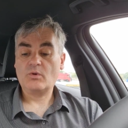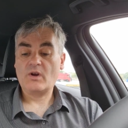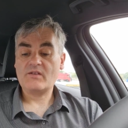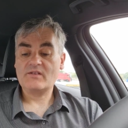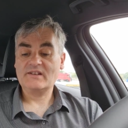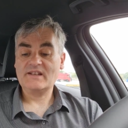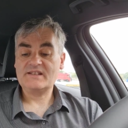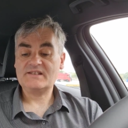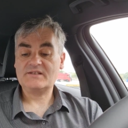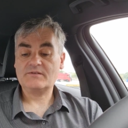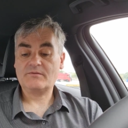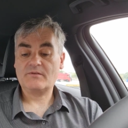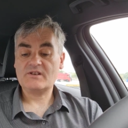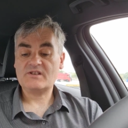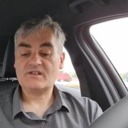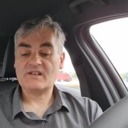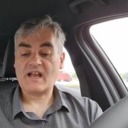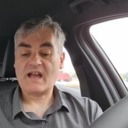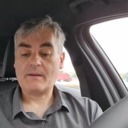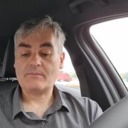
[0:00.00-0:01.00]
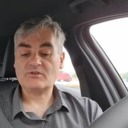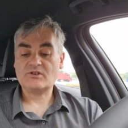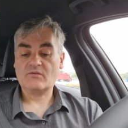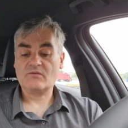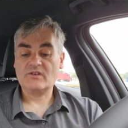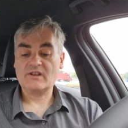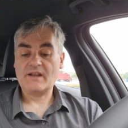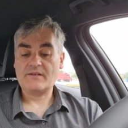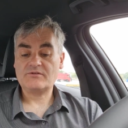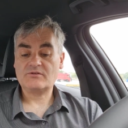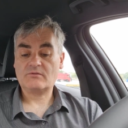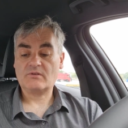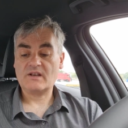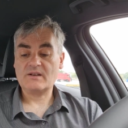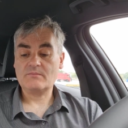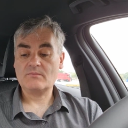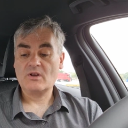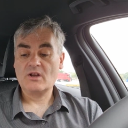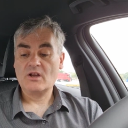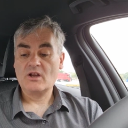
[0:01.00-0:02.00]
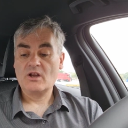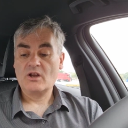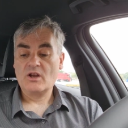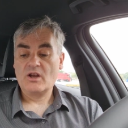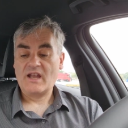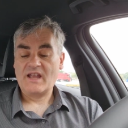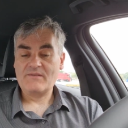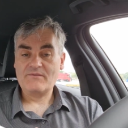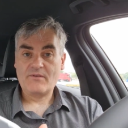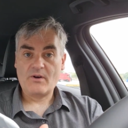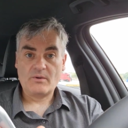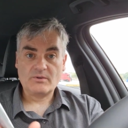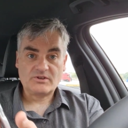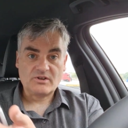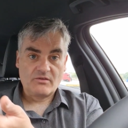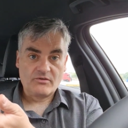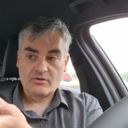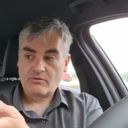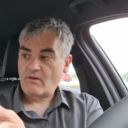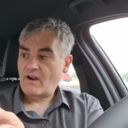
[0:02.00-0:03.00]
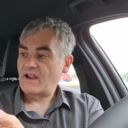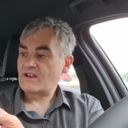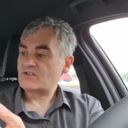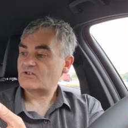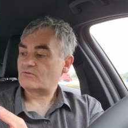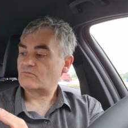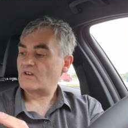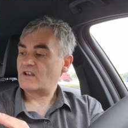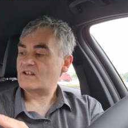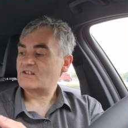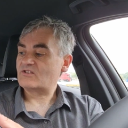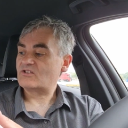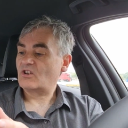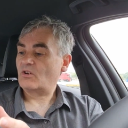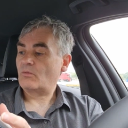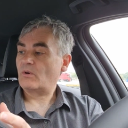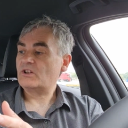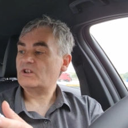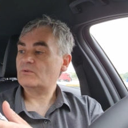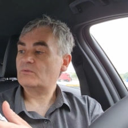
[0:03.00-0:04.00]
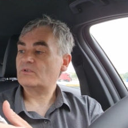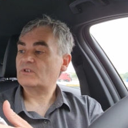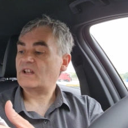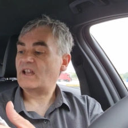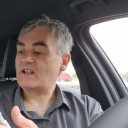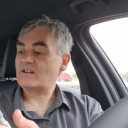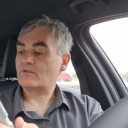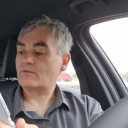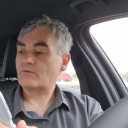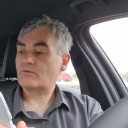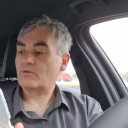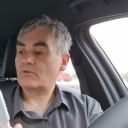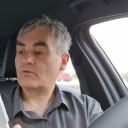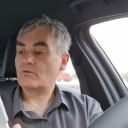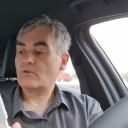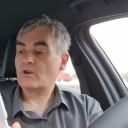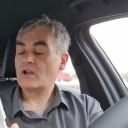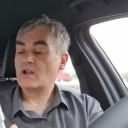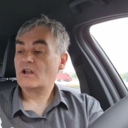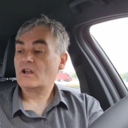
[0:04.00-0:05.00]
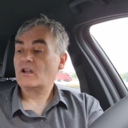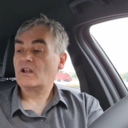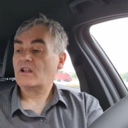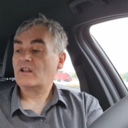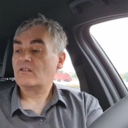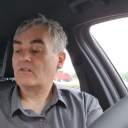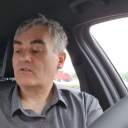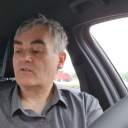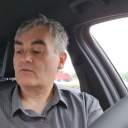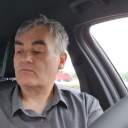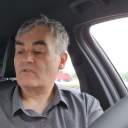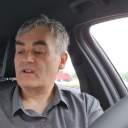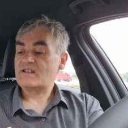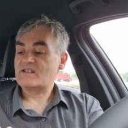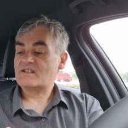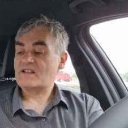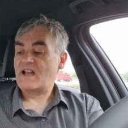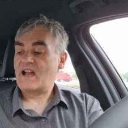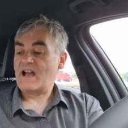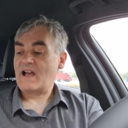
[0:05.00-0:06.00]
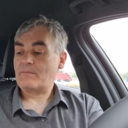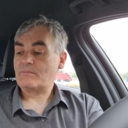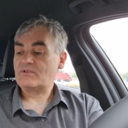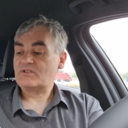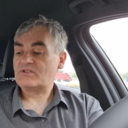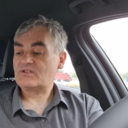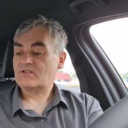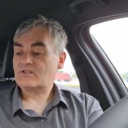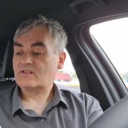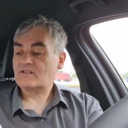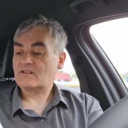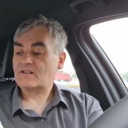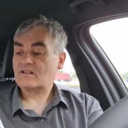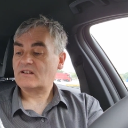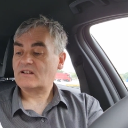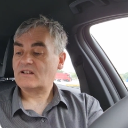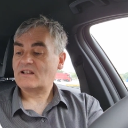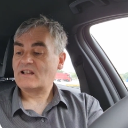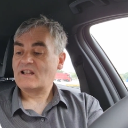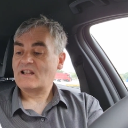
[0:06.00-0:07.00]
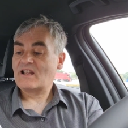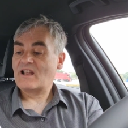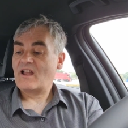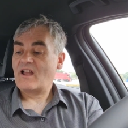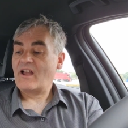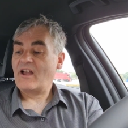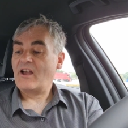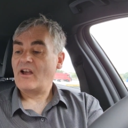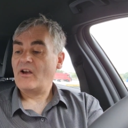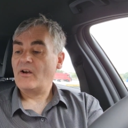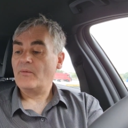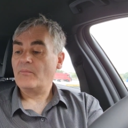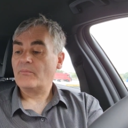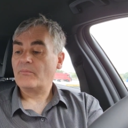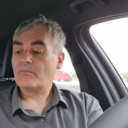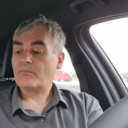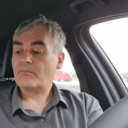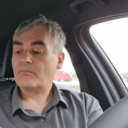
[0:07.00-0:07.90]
where the list of recent apps on the left screen invoked on the right screen so when you were getting up through the recent apps um,